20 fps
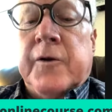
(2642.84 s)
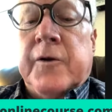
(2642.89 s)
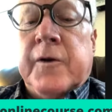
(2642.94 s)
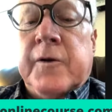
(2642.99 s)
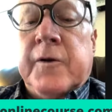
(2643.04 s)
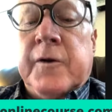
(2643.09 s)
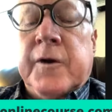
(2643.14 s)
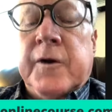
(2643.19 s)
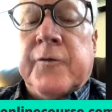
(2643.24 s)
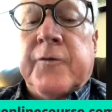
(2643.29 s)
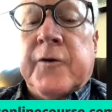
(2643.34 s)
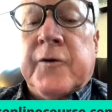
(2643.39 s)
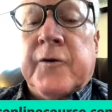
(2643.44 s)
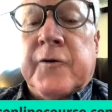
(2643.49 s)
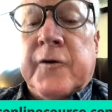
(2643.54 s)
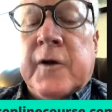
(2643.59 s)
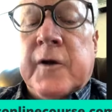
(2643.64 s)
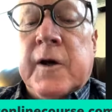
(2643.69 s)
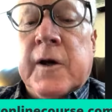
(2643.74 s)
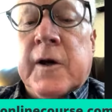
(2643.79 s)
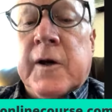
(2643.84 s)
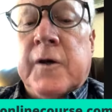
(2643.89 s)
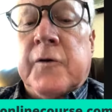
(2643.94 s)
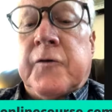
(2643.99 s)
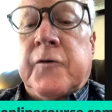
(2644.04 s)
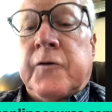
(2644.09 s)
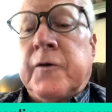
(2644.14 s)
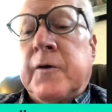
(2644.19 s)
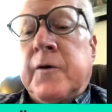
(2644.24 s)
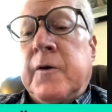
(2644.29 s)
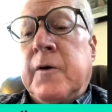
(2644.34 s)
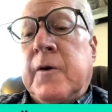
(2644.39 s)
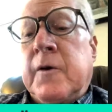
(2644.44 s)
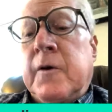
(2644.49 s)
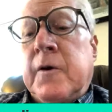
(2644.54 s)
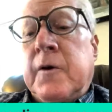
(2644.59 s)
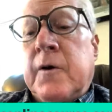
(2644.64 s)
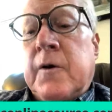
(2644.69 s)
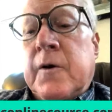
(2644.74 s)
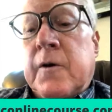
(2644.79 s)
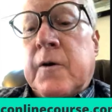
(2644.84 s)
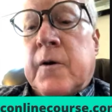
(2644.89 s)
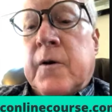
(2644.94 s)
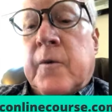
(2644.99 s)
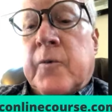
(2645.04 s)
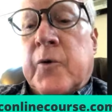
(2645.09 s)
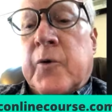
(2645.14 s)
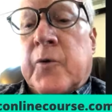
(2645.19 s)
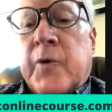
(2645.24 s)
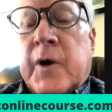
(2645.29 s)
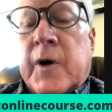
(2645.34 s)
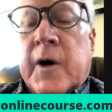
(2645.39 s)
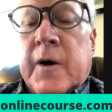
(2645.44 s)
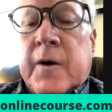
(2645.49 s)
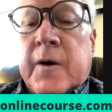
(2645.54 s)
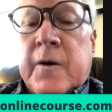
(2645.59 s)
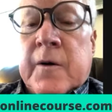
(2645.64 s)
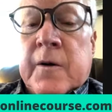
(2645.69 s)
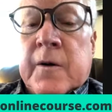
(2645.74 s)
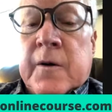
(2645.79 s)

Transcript: The difference is, number one,